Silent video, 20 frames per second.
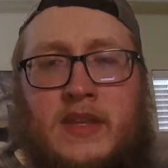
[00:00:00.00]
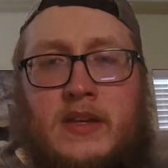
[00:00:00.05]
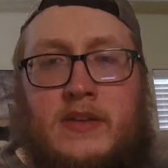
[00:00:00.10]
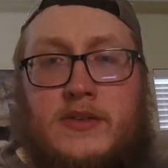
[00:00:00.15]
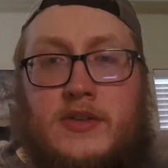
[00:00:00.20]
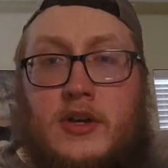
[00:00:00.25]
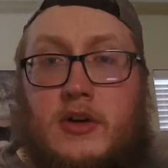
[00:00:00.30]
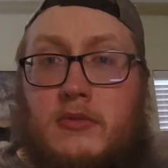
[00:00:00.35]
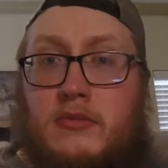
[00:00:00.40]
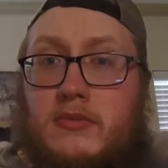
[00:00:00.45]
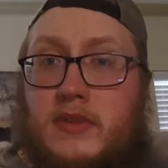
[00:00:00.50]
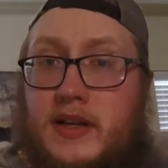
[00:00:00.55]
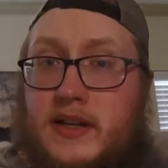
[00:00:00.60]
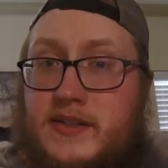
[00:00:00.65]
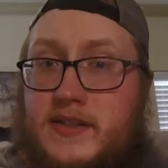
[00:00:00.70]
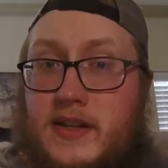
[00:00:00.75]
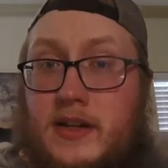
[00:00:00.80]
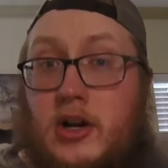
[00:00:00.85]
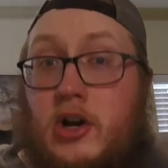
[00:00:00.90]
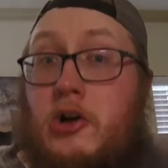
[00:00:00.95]
So, like I
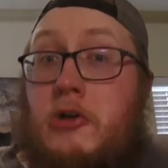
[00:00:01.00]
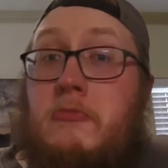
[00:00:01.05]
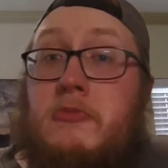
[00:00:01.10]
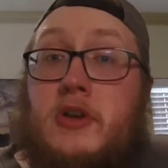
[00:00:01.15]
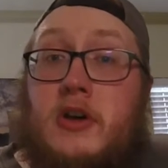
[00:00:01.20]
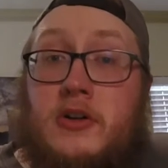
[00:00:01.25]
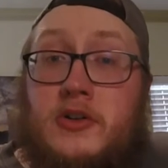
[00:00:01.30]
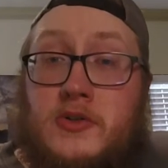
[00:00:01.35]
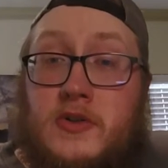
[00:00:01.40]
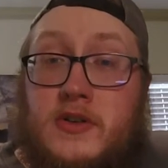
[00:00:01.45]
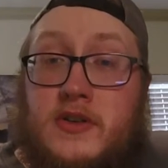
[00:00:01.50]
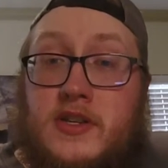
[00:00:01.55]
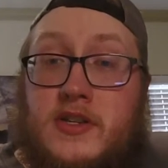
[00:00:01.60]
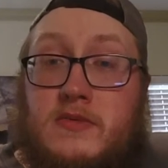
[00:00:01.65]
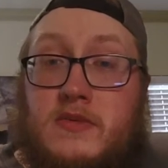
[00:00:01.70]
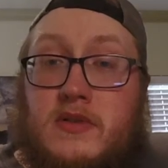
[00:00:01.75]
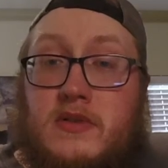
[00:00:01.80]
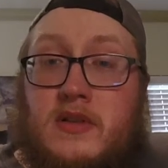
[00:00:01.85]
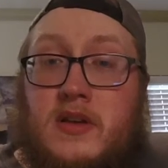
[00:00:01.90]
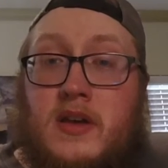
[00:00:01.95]
said, I hope you all enjoyed
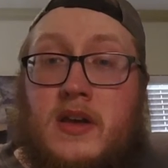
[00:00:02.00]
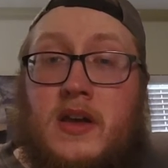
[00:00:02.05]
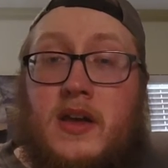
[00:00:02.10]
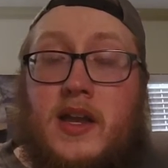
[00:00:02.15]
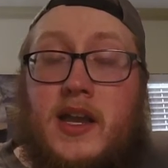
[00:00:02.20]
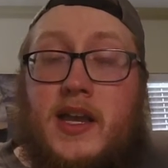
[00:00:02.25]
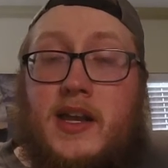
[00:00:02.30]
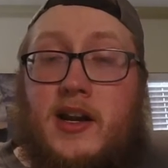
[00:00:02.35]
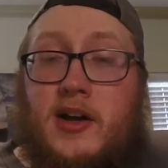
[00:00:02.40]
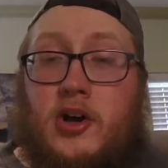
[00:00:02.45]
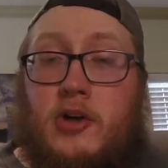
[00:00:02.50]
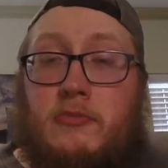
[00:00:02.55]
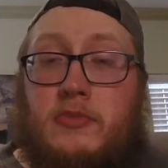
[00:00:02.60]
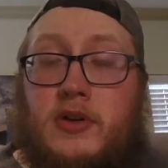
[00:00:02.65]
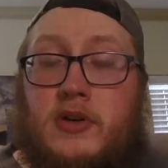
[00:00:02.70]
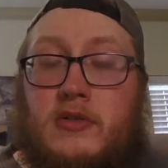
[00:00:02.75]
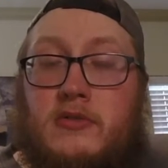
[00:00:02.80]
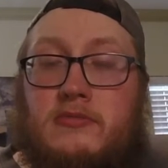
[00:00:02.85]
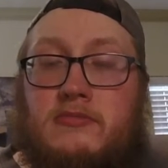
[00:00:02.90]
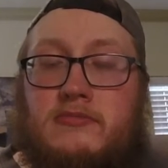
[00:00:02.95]
this one, and I hope
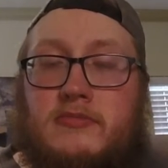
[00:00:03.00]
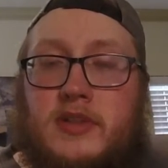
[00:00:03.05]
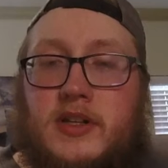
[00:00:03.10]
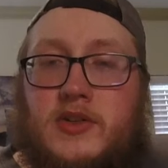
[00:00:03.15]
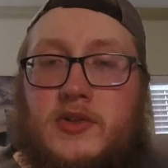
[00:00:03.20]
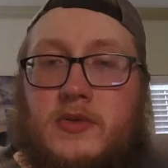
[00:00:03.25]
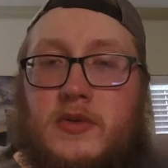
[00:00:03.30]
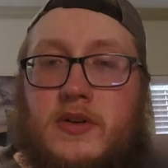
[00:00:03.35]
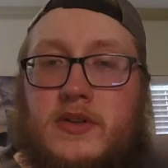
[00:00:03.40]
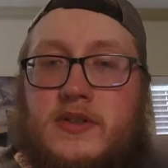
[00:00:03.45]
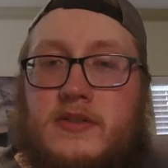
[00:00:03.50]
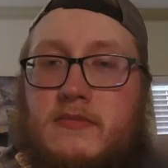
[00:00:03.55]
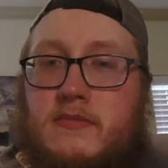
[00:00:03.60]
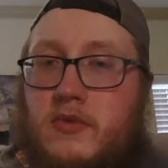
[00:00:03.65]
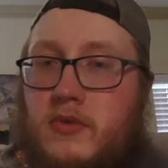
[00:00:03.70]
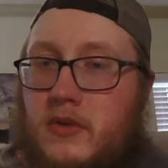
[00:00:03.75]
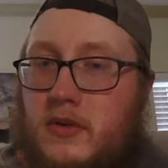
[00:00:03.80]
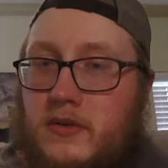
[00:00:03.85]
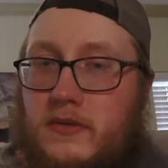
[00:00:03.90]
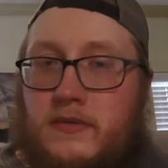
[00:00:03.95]
you all enjoy some
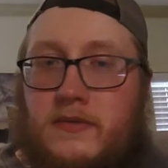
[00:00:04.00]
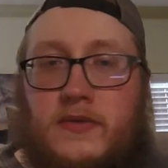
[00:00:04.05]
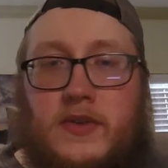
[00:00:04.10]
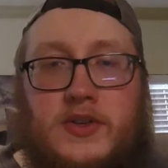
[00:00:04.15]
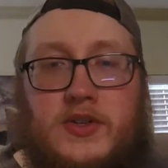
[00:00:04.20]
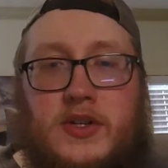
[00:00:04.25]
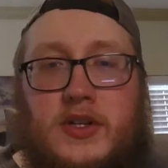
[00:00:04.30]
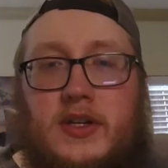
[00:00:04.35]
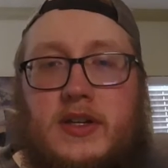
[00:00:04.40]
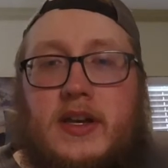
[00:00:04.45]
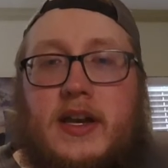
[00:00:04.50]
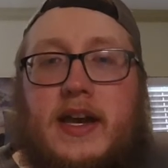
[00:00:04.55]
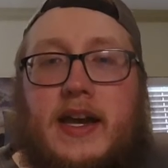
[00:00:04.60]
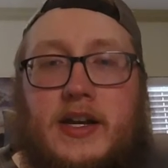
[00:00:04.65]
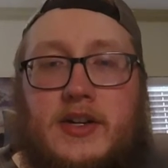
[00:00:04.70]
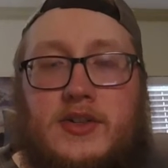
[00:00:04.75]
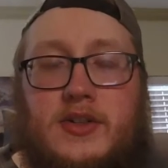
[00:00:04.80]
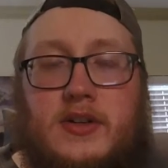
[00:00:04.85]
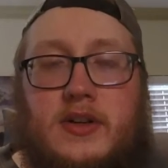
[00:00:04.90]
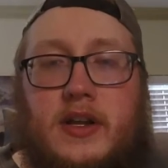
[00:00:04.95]
more fishing
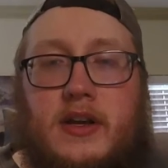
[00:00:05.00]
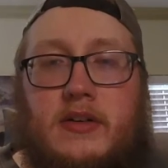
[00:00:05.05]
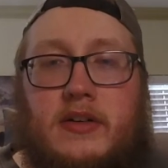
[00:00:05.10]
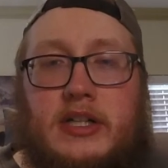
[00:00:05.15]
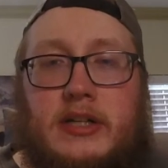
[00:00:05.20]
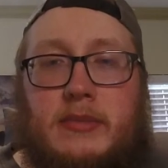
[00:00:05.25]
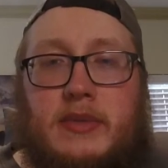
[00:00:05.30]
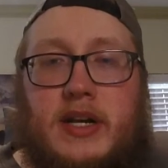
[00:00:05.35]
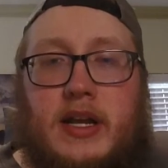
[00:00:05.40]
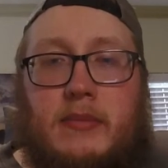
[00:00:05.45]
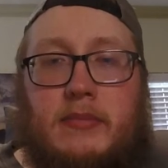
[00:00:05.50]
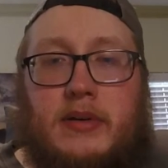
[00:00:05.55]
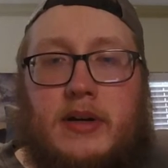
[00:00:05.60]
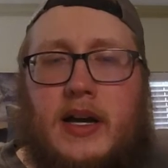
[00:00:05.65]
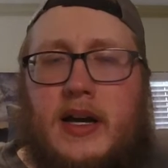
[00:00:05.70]
action here coming up.